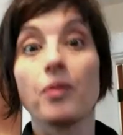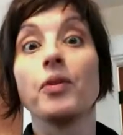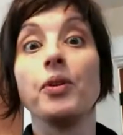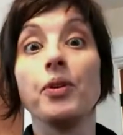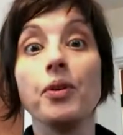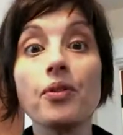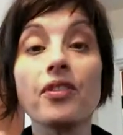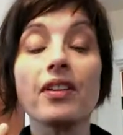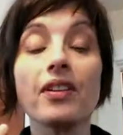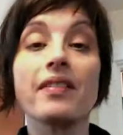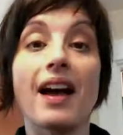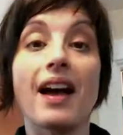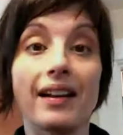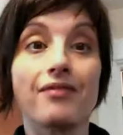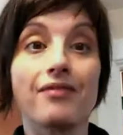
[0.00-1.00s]
using
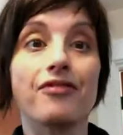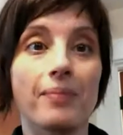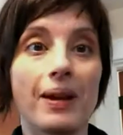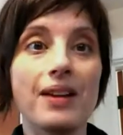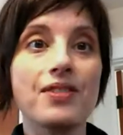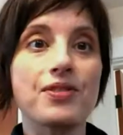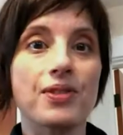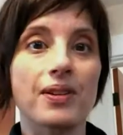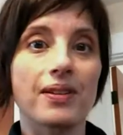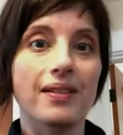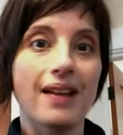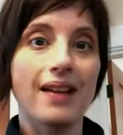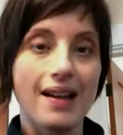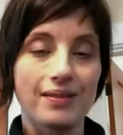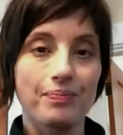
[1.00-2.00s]
that information
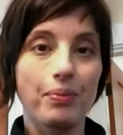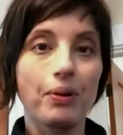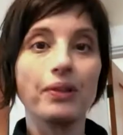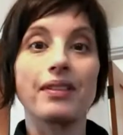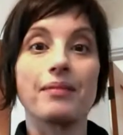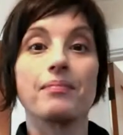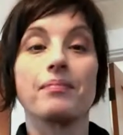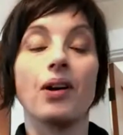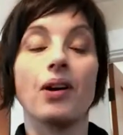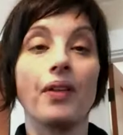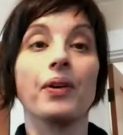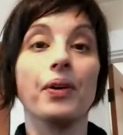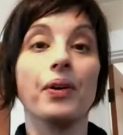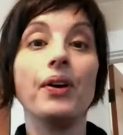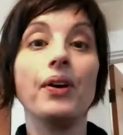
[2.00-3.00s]
and put them on
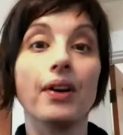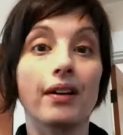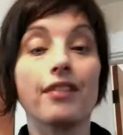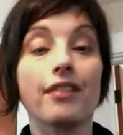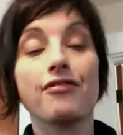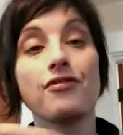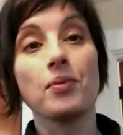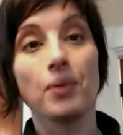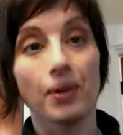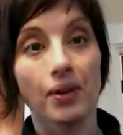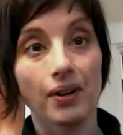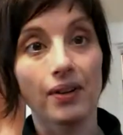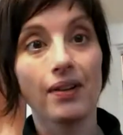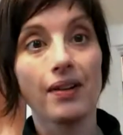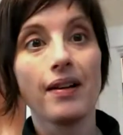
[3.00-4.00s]
the hook
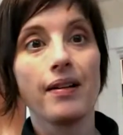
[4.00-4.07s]
for